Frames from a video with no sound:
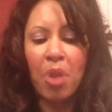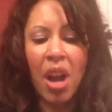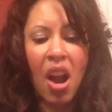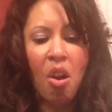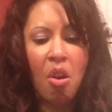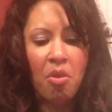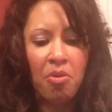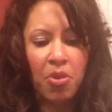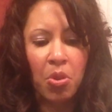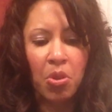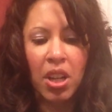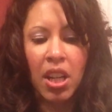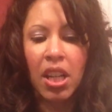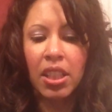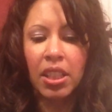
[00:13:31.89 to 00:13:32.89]
powerful
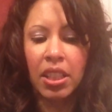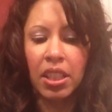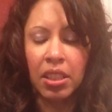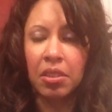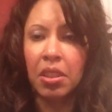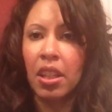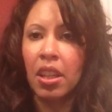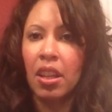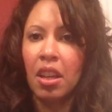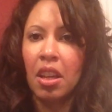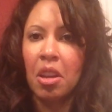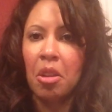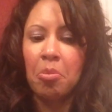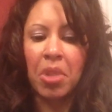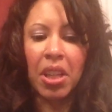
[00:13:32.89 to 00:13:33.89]
color
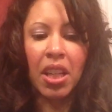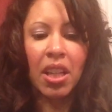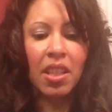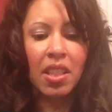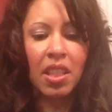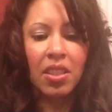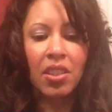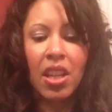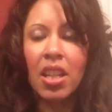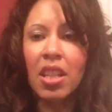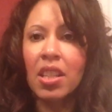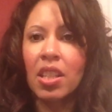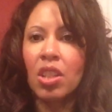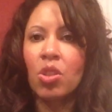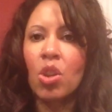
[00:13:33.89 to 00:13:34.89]
because it
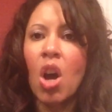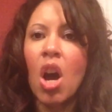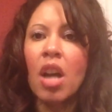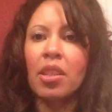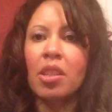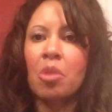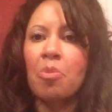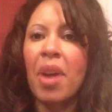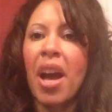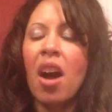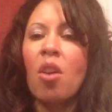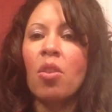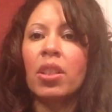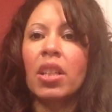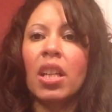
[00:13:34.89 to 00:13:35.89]
does, it talks
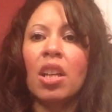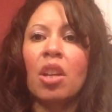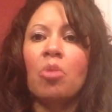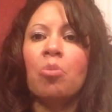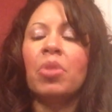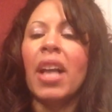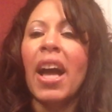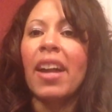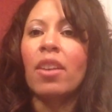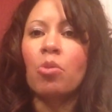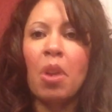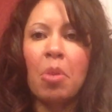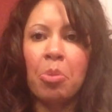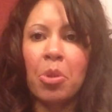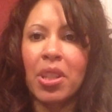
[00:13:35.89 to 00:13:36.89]
about black
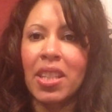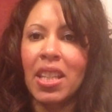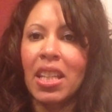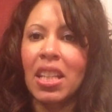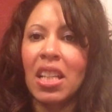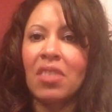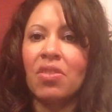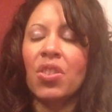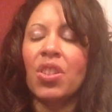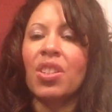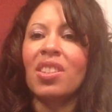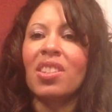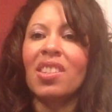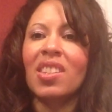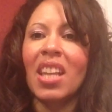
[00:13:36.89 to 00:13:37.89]
representing the
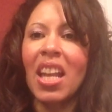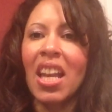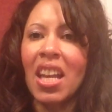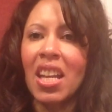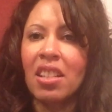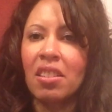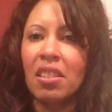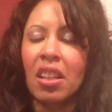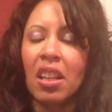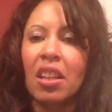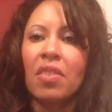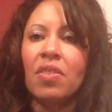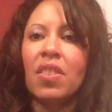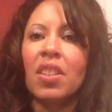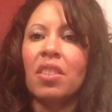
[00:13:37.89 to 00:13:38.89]
sin,
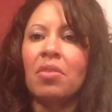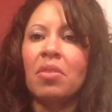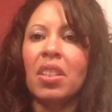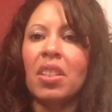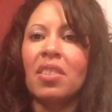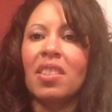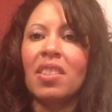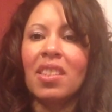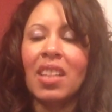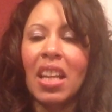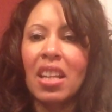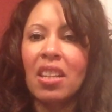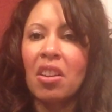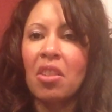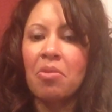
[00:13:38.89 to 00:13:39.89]
the, the
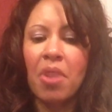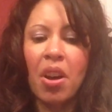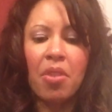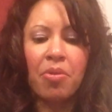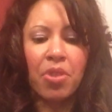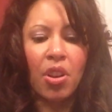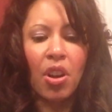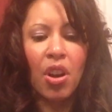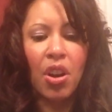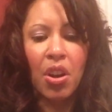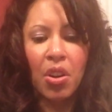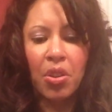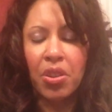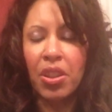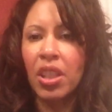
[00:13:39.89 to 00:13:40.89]
sin of, of the
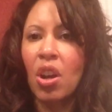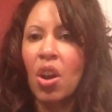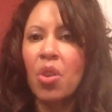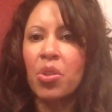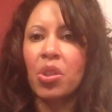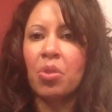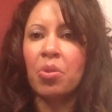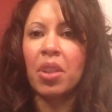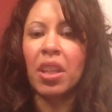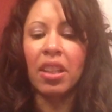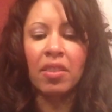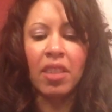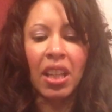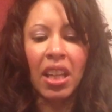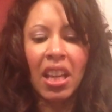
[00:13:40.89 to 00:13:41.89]
earth and also the,
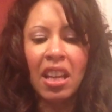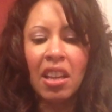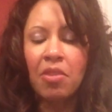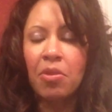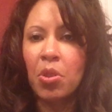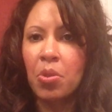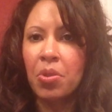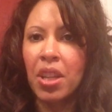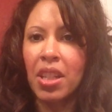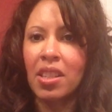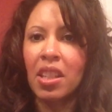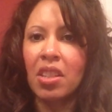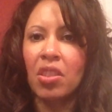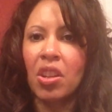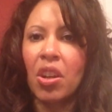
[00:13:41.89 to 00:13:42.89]
the evil that's
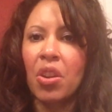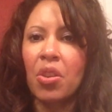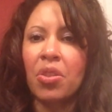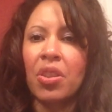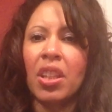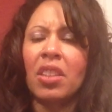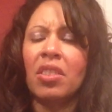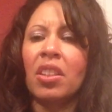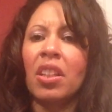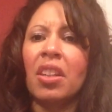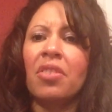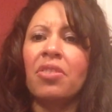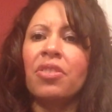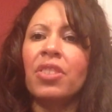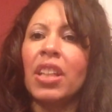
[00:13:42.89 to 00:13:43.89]
in the earth and the
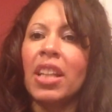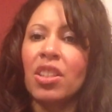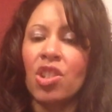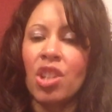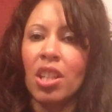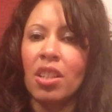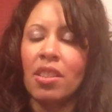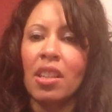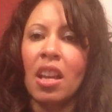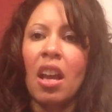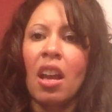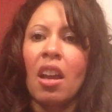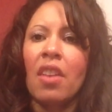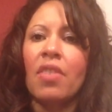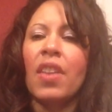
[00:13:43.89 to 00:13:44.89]
afflictions
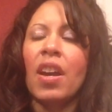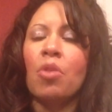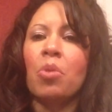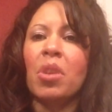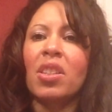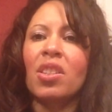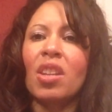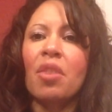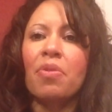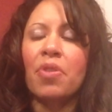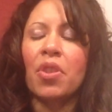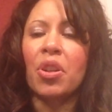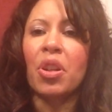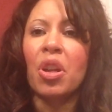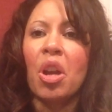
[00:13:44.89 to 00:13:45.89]
that we
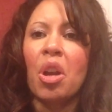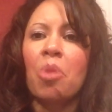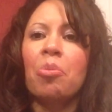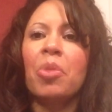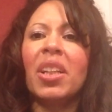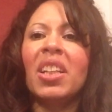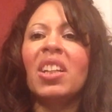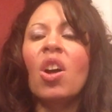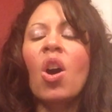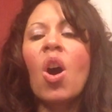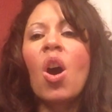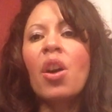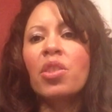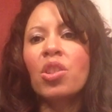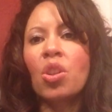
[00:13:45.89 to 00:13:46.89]
suffer. But it
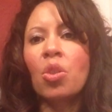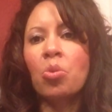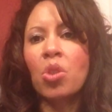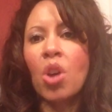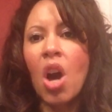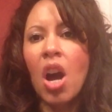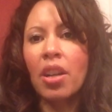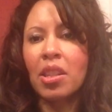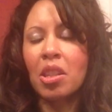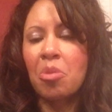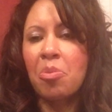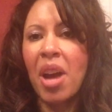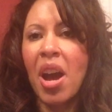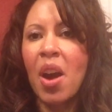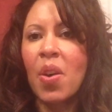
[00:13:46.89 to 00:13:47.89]
also talks
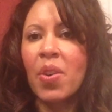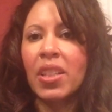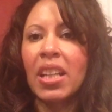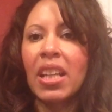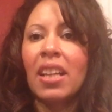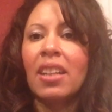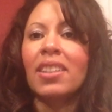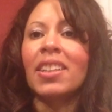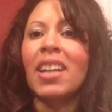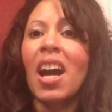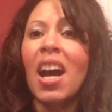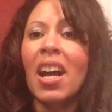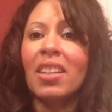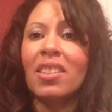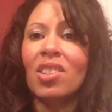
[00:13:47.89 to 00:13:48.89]
about
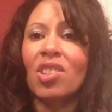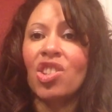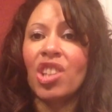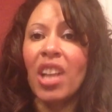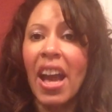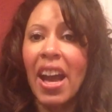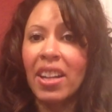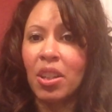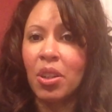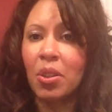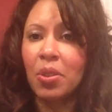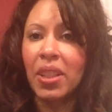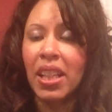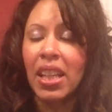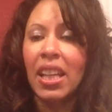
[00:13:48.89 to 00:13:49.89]
God's
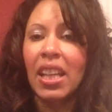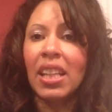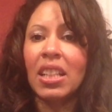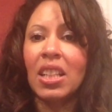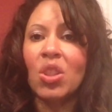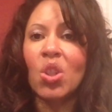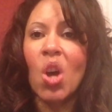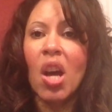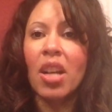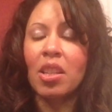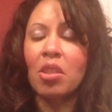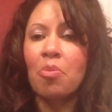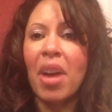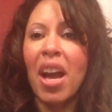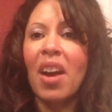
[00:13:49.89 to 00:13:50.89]
shadow, and it talks
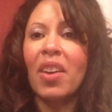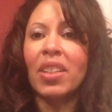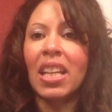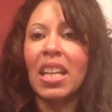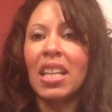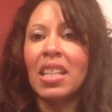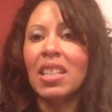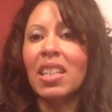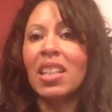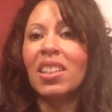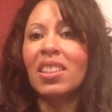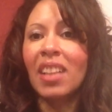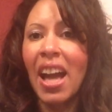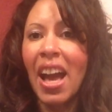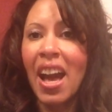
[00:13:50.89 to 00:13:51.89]
about his
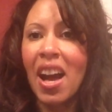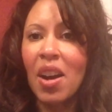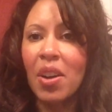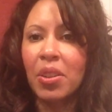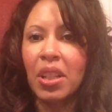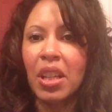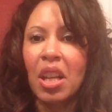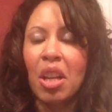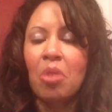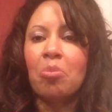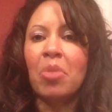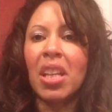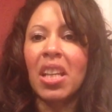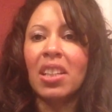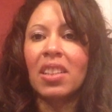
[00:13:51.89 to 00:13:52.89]
cloud
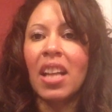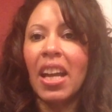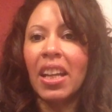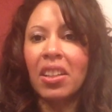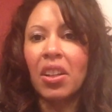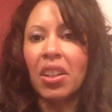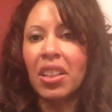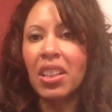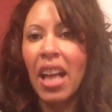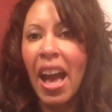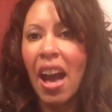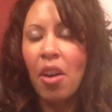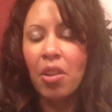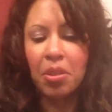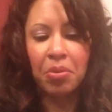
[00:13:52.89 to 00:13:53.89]
being like a
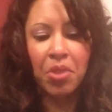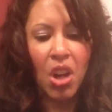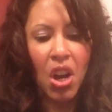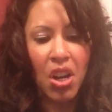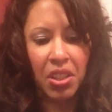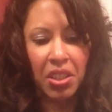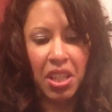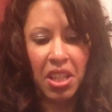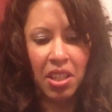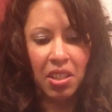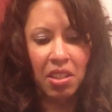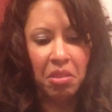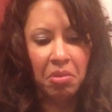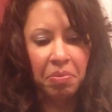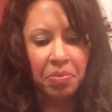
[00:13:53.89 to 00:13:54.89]
cloud of darkness.